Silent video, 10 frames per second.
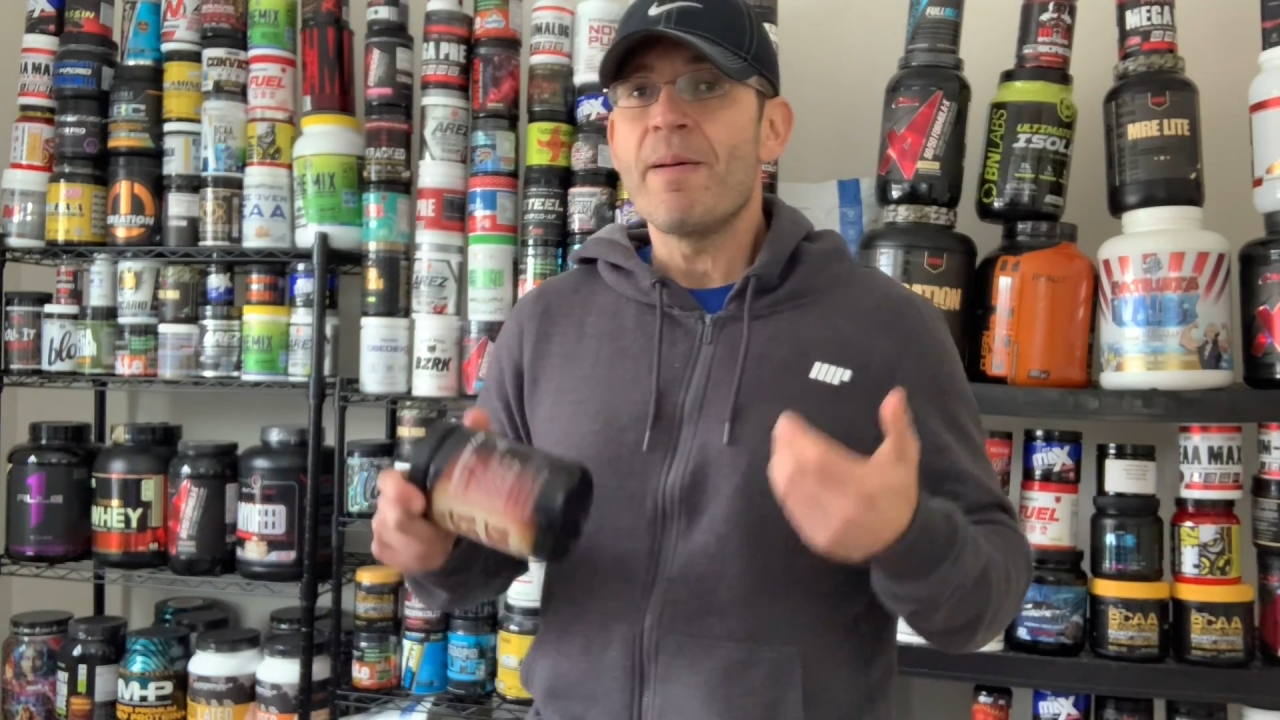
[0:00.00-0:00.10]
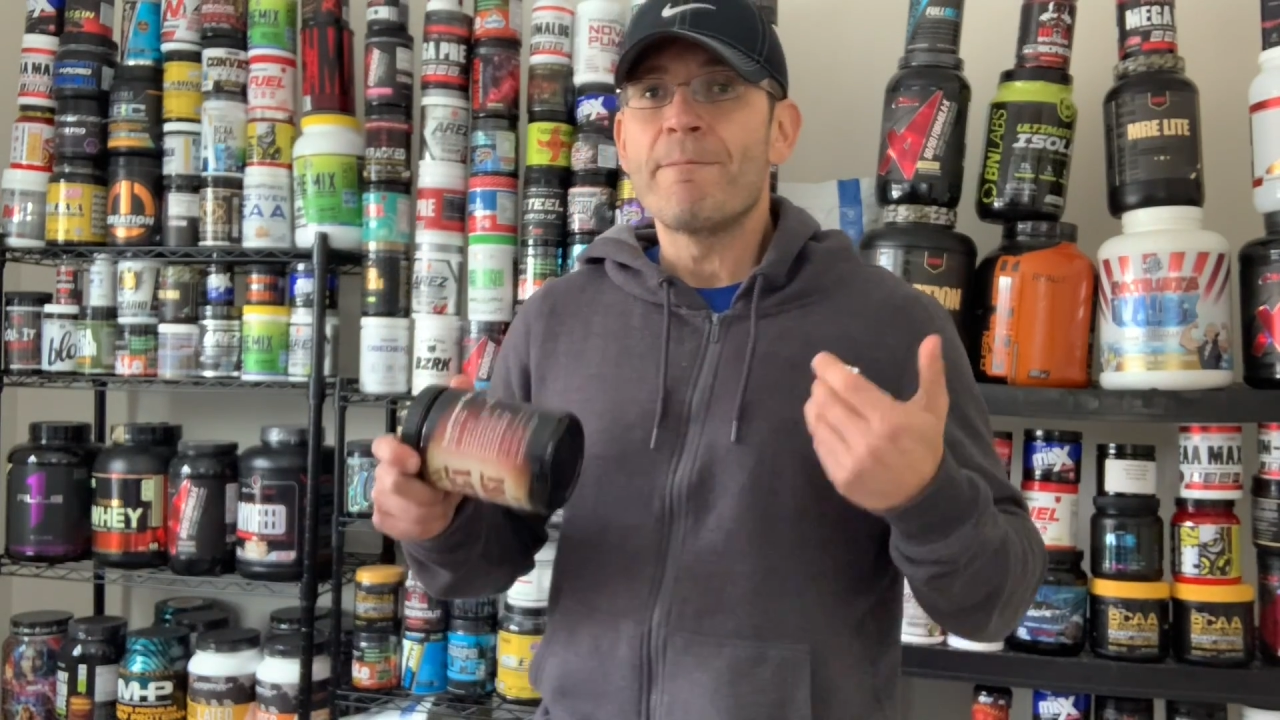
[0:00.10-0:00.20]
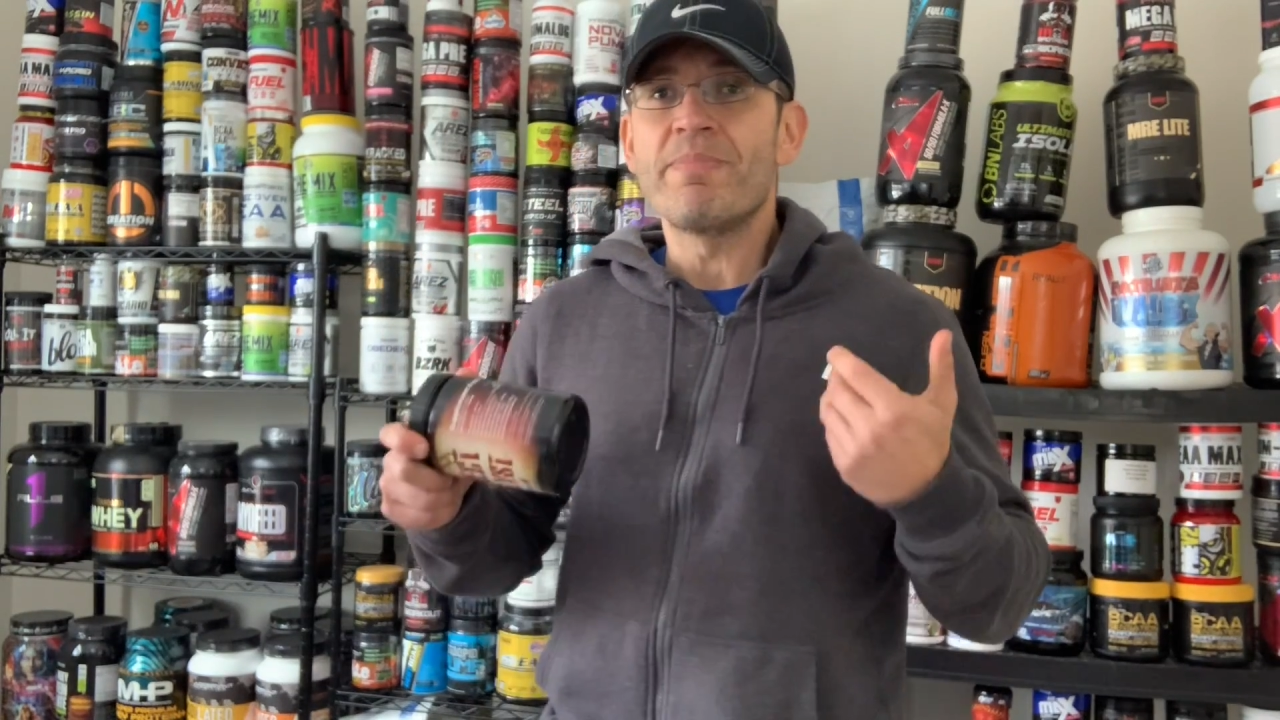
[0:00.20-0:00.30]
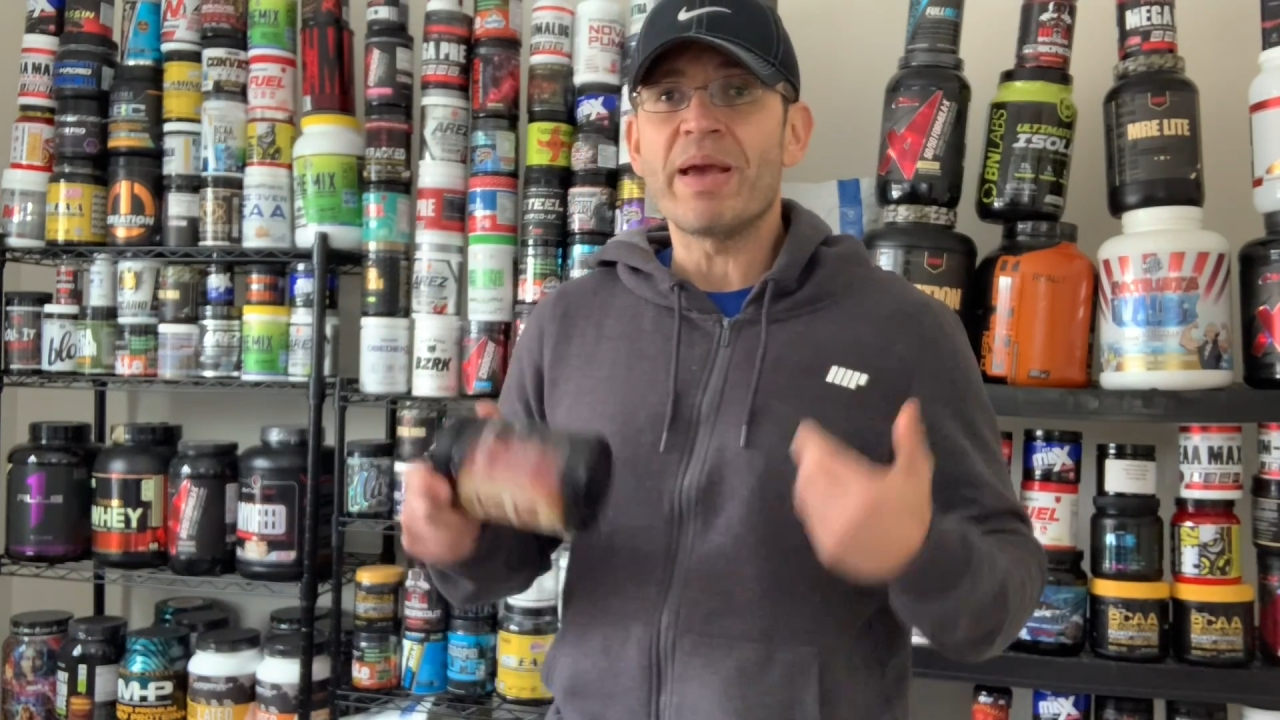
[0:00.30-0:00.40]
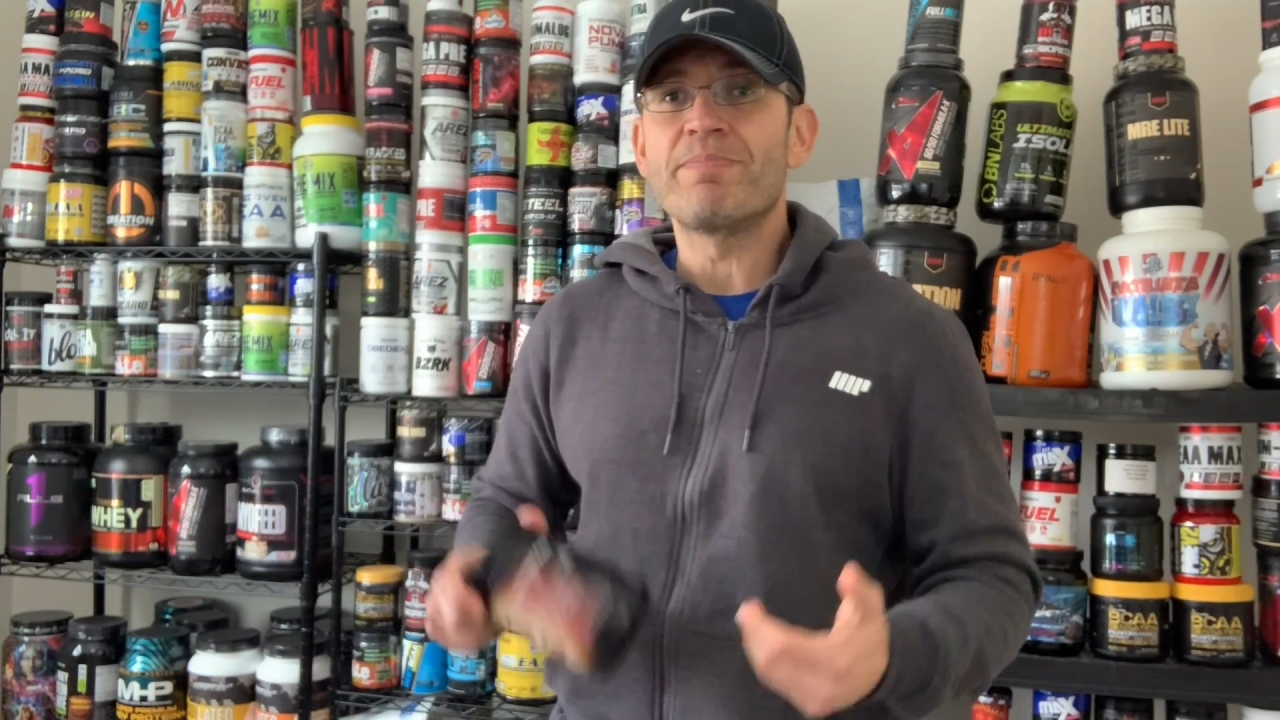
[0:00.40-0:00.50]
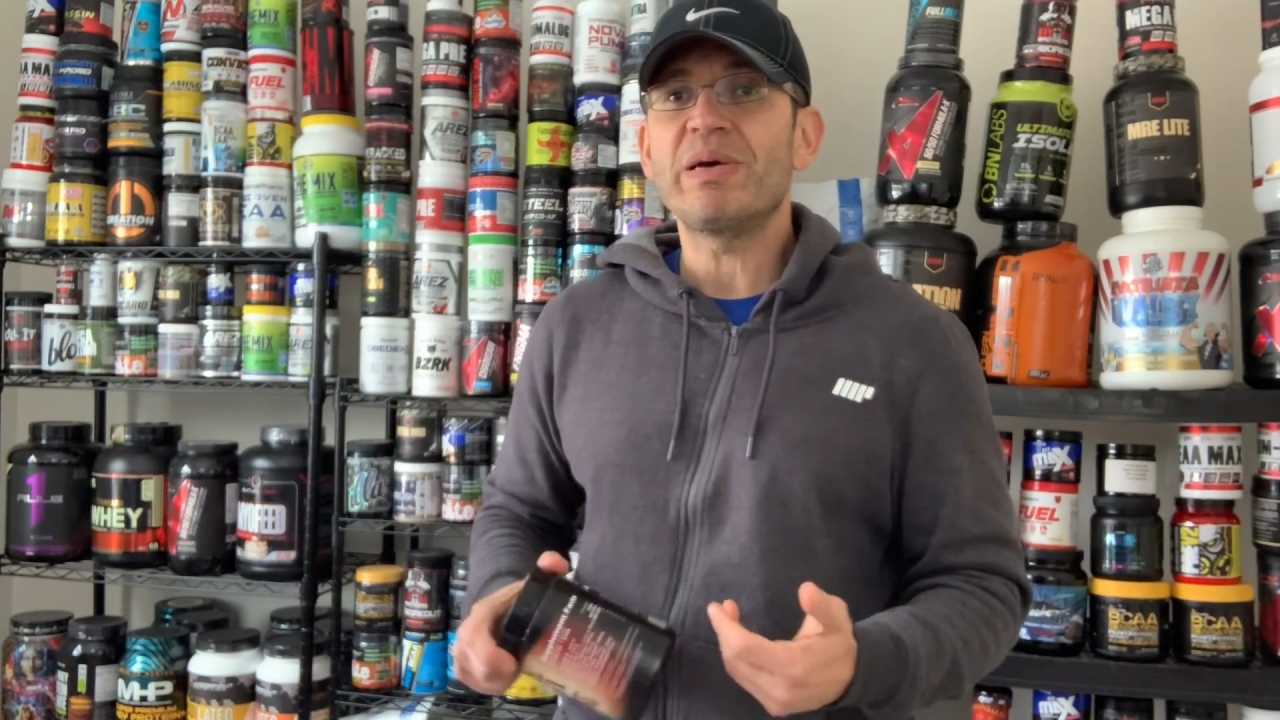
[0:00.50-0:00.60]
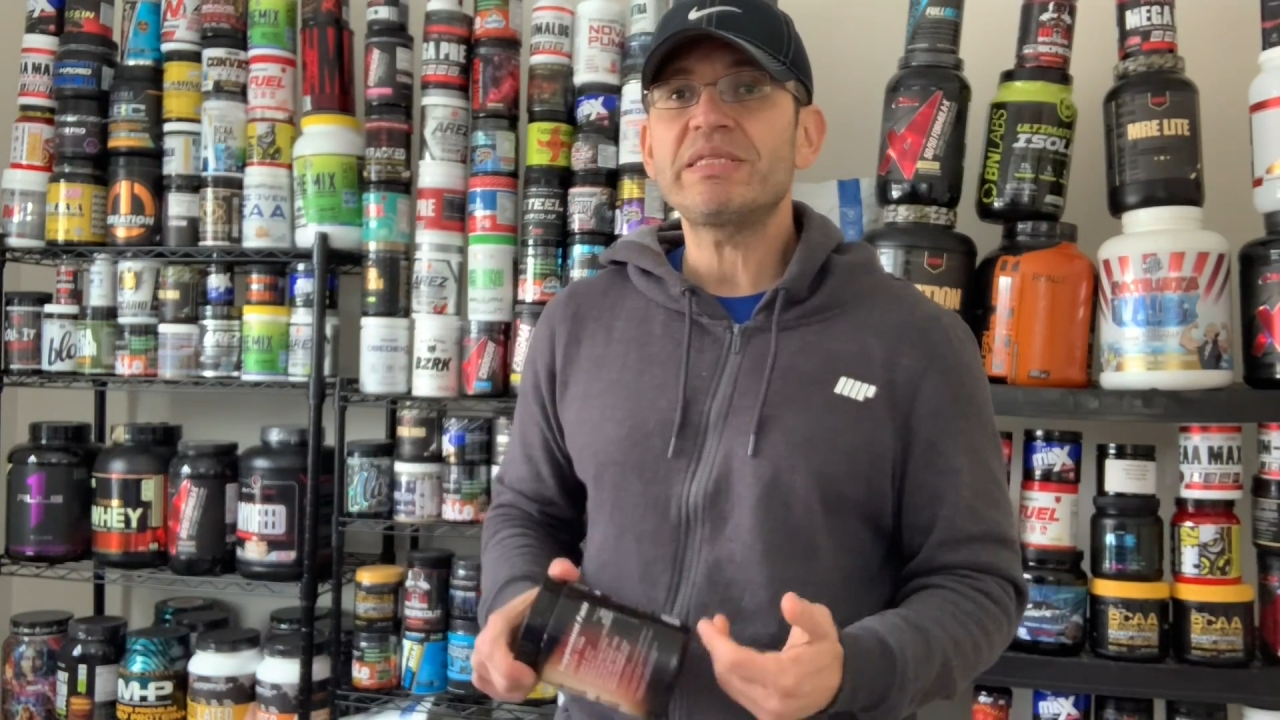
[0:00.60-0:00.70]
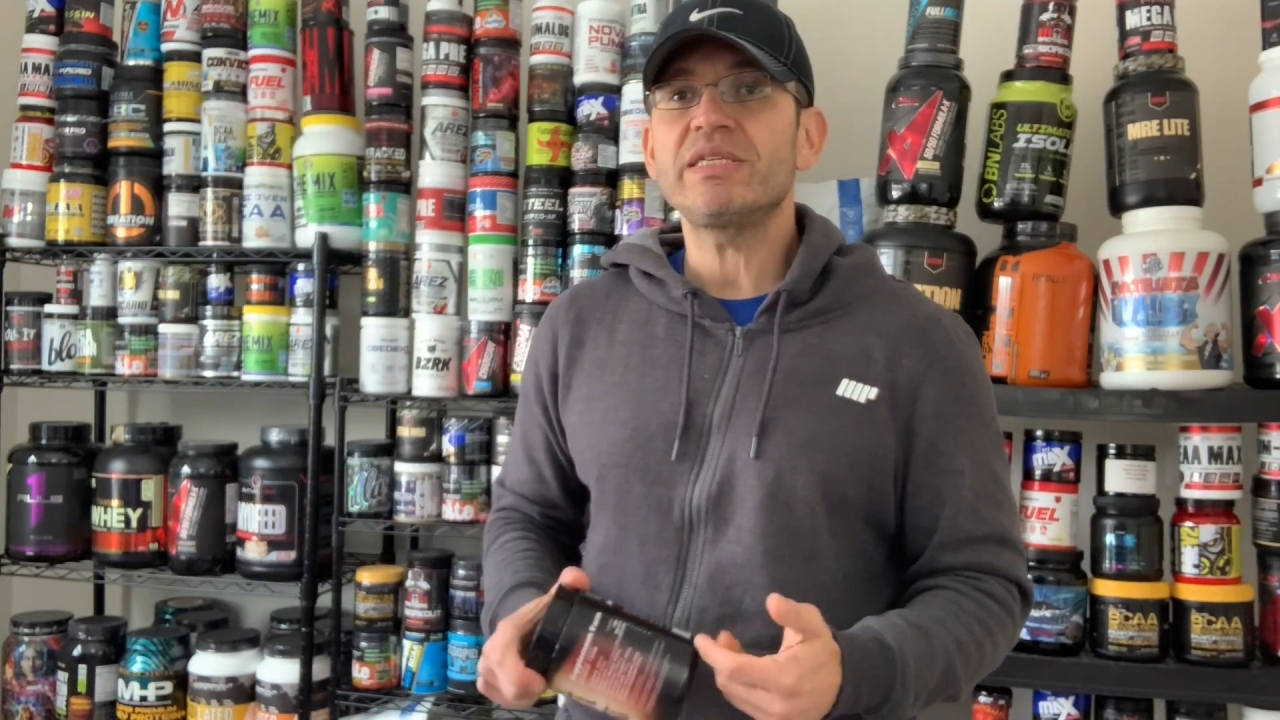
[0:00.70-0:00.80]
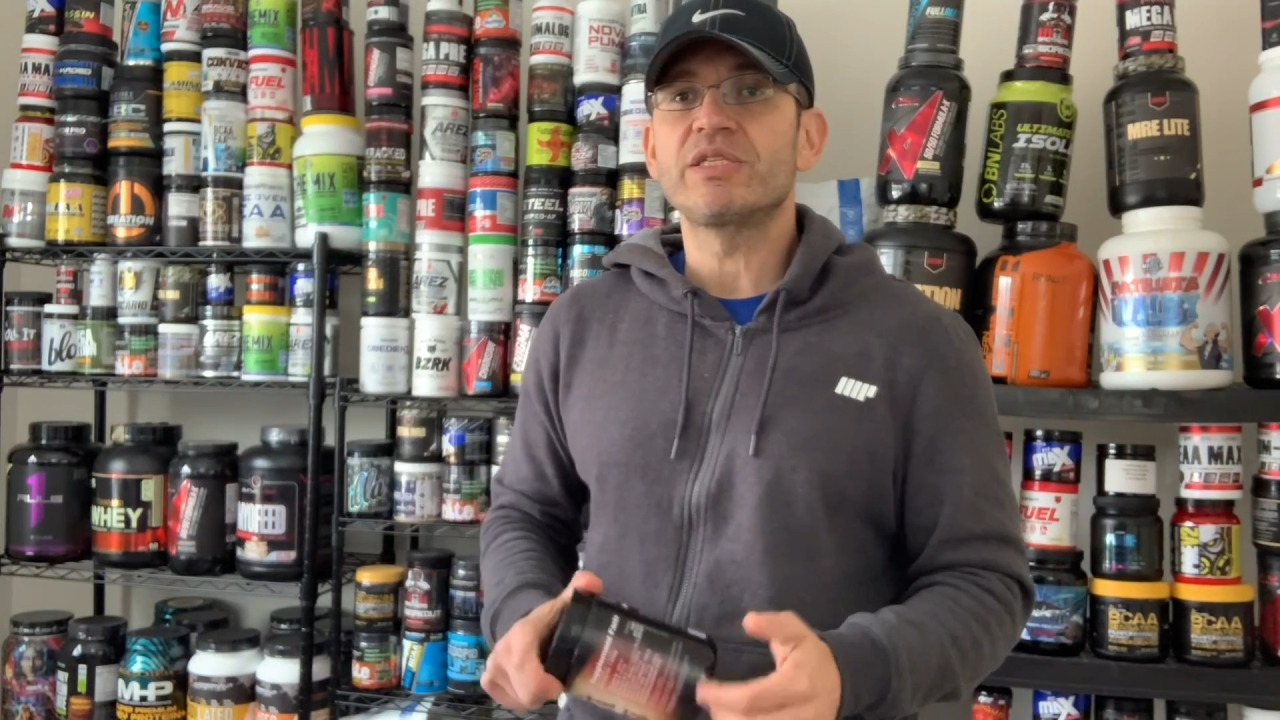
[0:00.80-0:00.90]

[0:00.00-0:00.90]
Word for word: my best